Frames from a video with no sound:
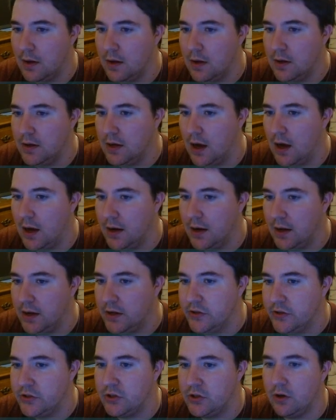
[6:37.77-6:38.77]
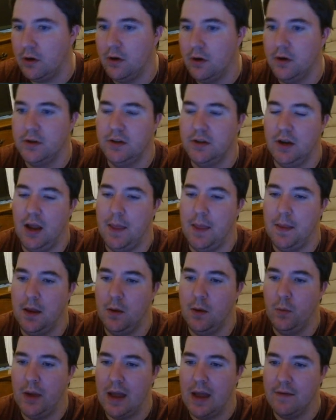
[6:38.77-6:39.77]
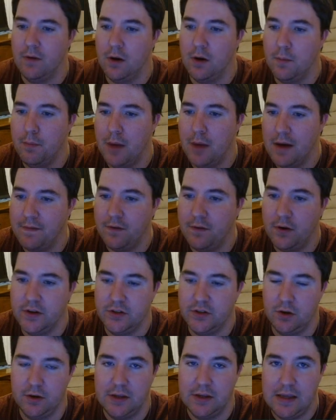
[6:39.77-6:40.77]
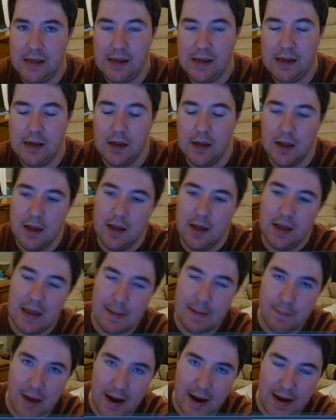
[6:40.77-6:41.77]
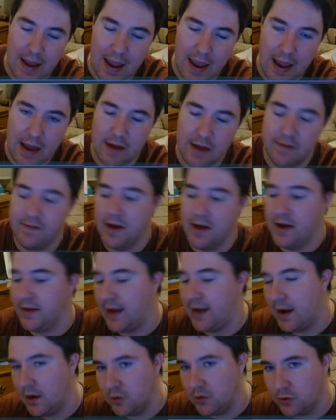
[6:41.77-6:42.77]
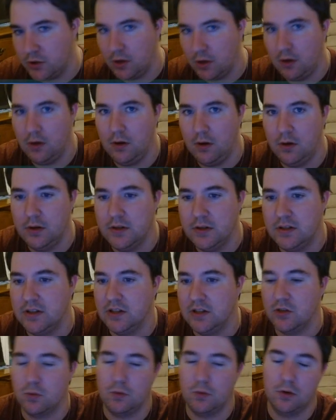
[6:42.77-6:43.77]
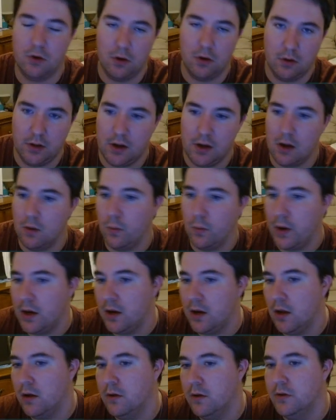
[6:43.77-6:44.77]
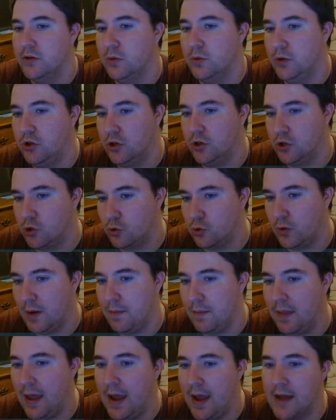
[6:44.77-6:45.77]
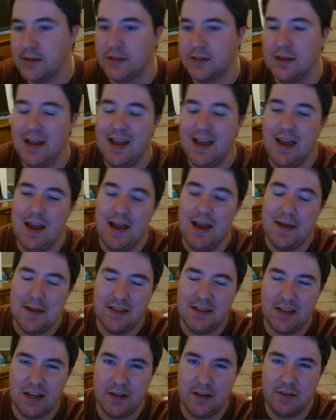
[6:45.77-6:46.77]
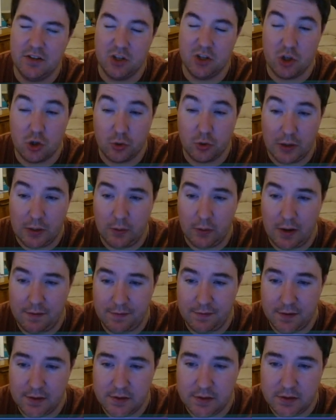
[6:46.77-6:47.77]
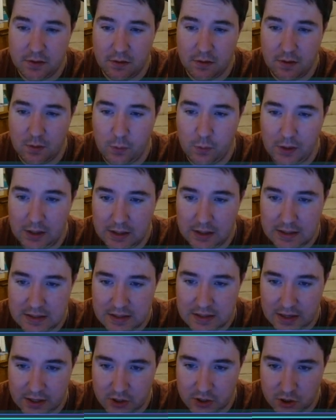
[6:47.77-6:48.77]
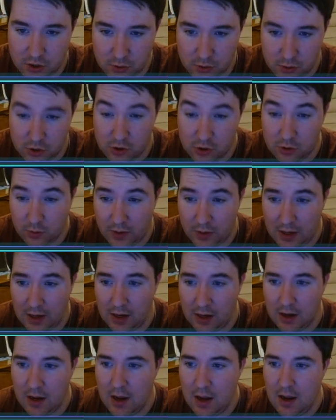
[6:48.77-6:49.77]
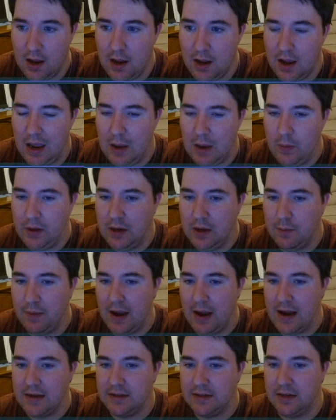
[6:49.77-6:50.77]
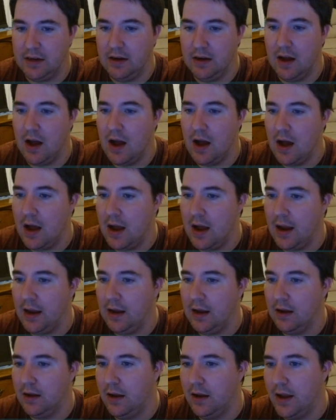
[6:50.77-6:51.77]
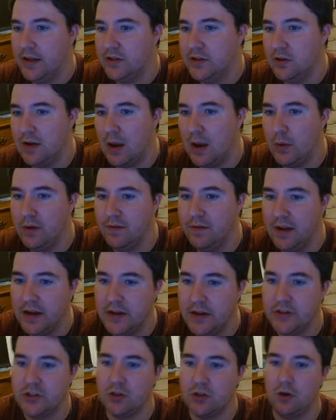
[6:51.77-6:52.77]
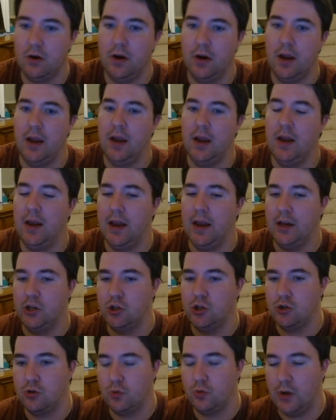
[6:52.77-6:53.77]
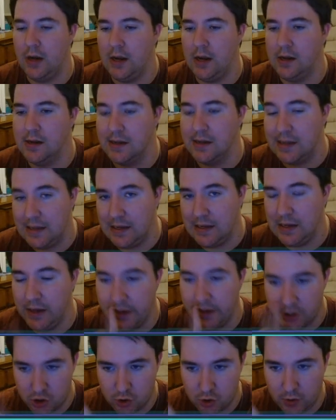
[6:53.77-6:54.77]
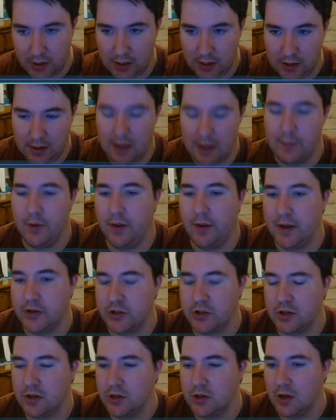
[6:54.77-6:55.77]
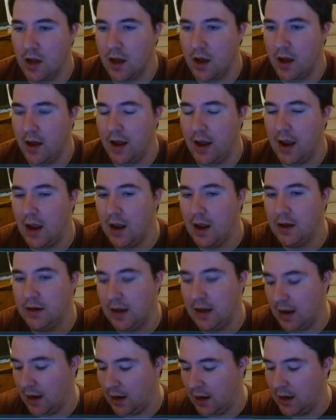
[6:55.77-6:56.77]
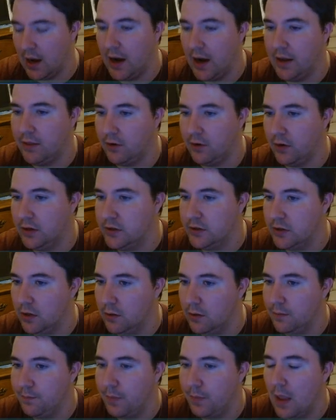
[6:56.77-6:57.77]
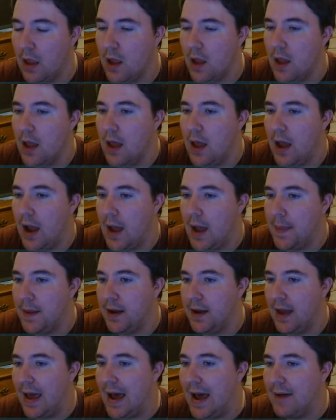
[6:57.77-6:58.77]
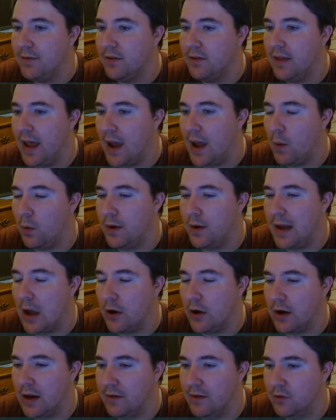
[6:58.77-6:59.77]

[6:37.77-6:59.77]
dot insert, and then we have our buffer as our key. It might have carriage returns since we're currently on Windows, so we should trim that. That's going to give us a string reference, so then we need to say toString, and we can pass in I. And so now we've inserted a string key, a string, capital S, and a I32. And then after that, we're now going to have